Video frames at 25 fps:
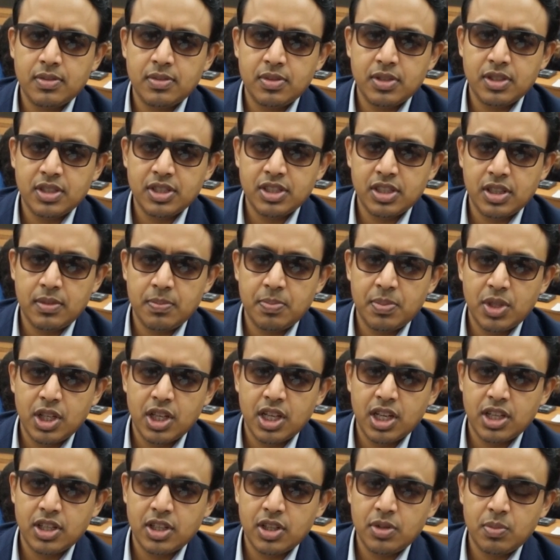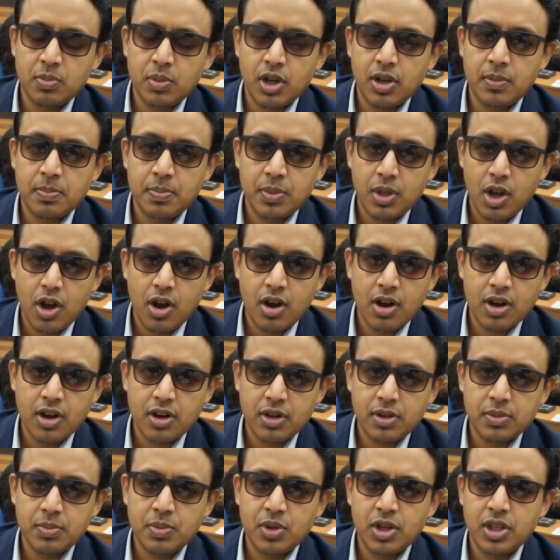something I didn't want to
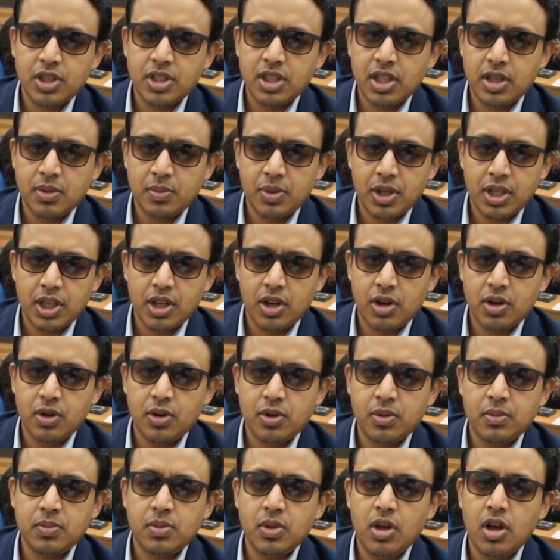block, but there we go.